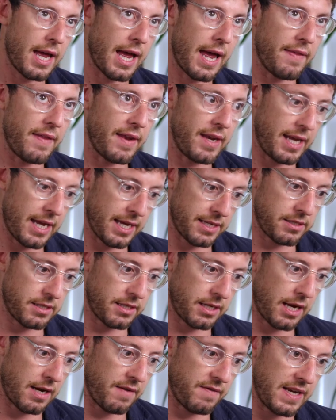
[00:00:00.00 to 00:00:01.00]
And then he has
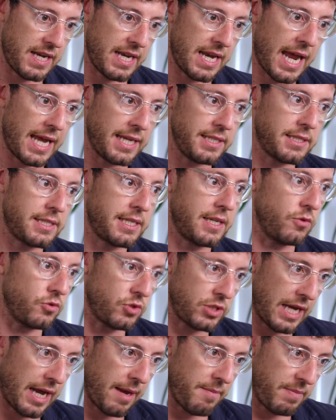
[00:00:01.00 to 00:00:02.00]
a kind of innate skill
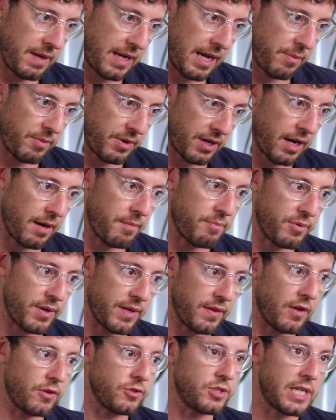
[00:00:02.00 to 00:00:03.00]
set in being able to kind of
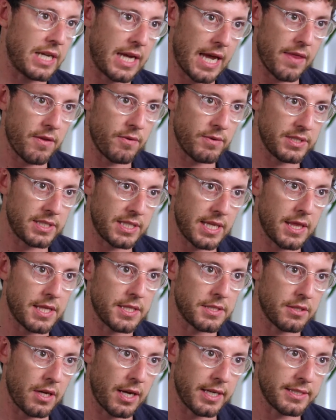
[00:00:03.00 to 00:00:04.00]
bring those together and
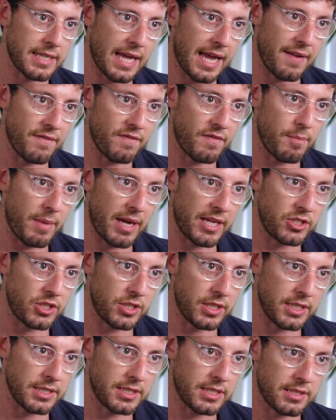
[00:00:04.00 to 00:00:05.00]
synthesize that
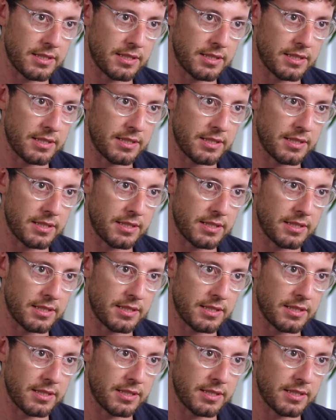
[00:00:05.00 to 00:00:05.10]
information into